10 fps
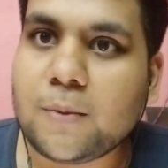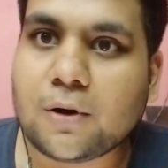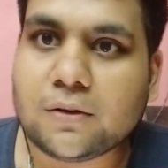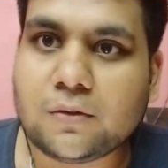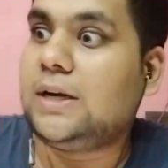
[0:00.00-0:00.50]

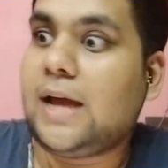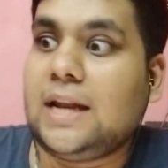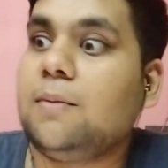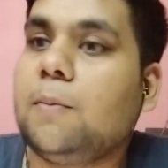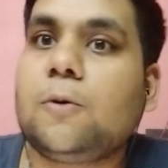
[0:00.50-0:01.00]
because
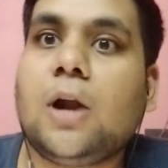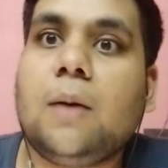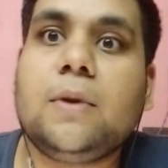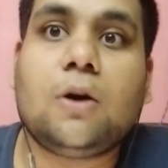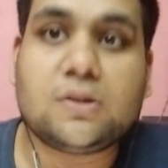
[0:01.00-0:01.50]
dynamic
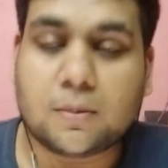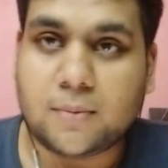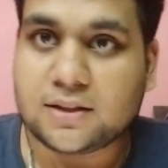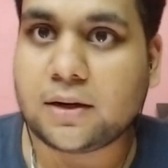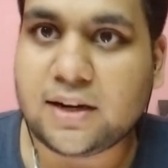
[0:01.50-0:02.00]
programming or
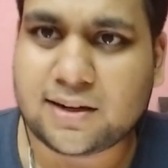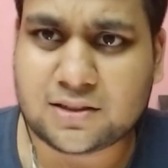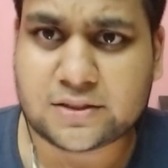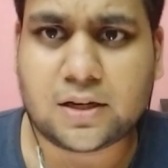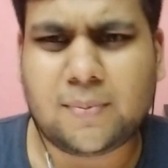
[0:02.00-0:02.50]
some other
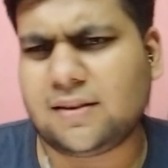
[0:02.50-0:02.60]
data structure,